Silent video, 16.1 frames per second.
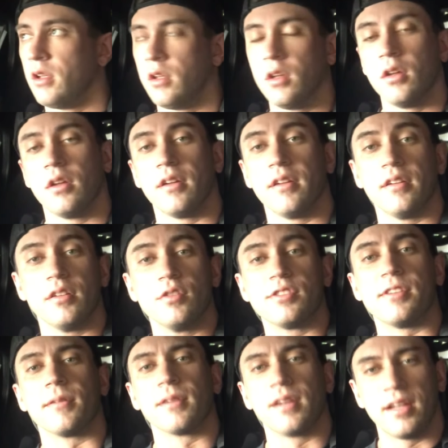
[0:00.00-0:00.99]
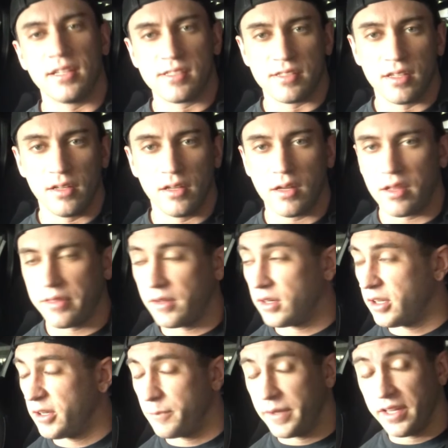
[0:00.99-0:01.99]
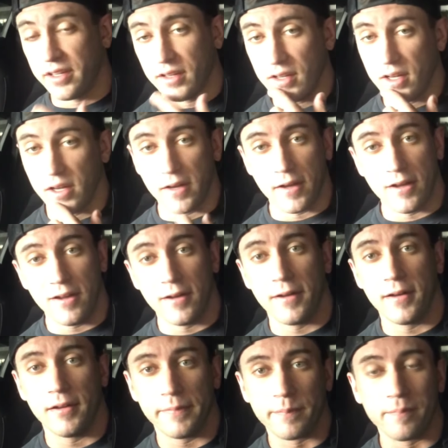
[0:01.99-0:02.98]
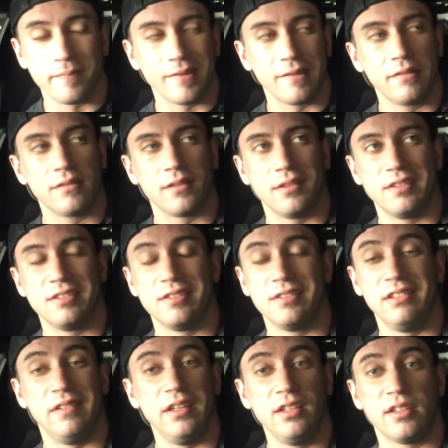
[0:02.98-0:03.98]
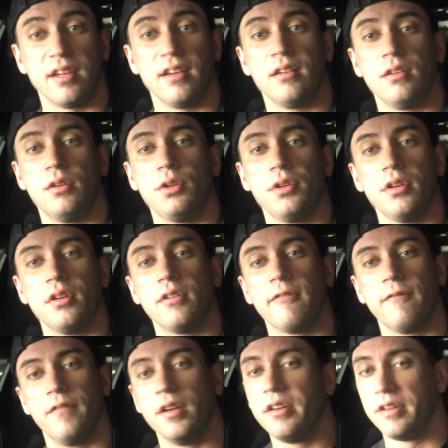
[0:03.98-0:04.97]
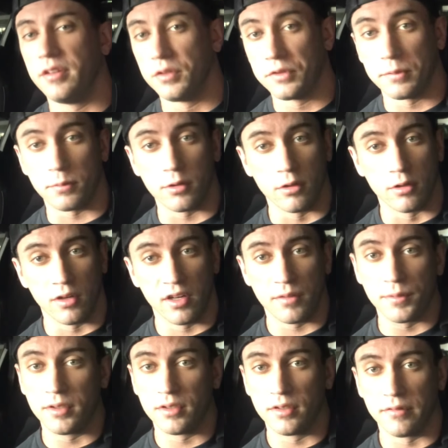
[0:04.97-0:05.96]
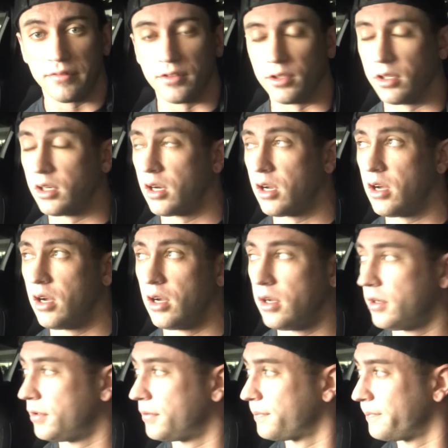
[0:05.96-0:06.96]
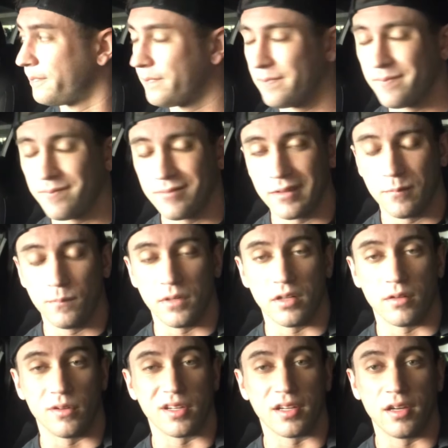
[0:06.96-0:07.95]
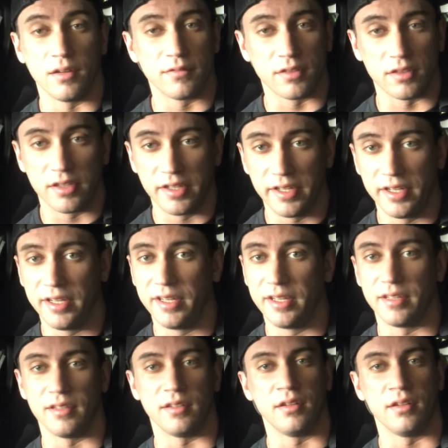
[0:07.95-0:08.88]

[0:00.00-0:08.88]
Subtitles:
Hey, what's up, guys? I thought I'd make a detailed video on the programming for my recovery and